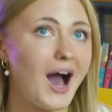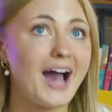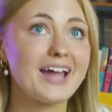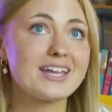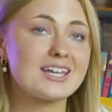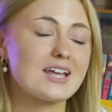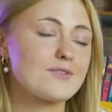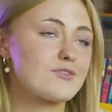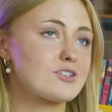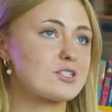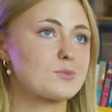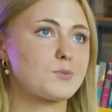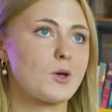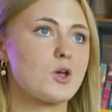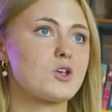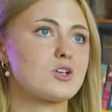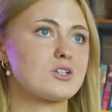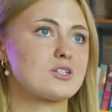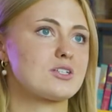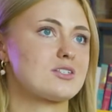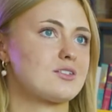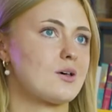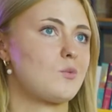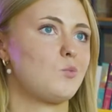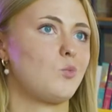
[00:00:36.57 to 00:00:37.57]
I'd never
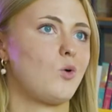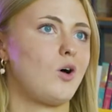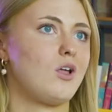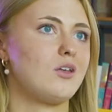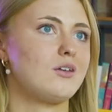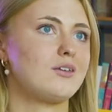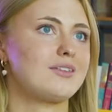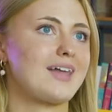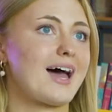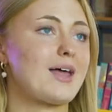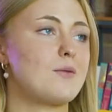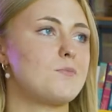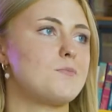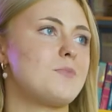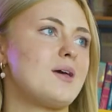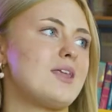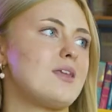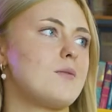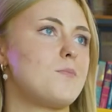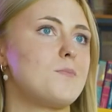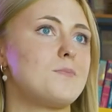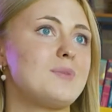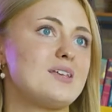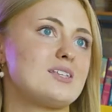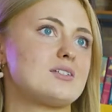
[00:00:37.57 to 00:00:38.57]
spoken to someone that had been
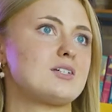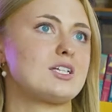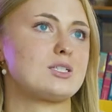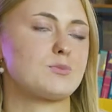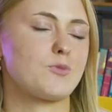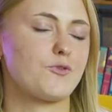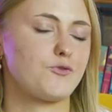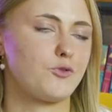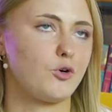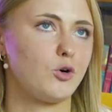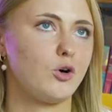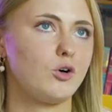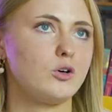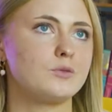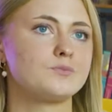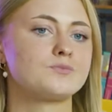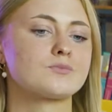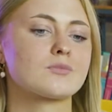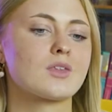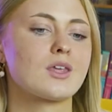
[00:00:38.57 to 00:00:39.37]
in business before.